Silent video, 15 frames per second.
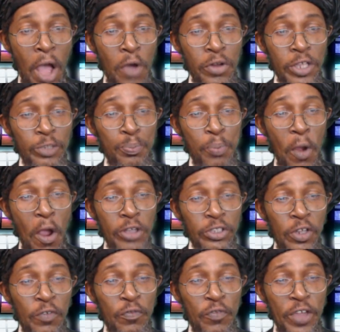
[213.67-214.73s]
Now this
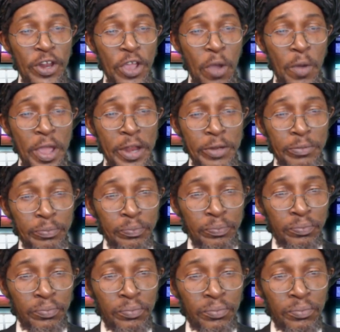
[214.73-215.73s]
person videoing.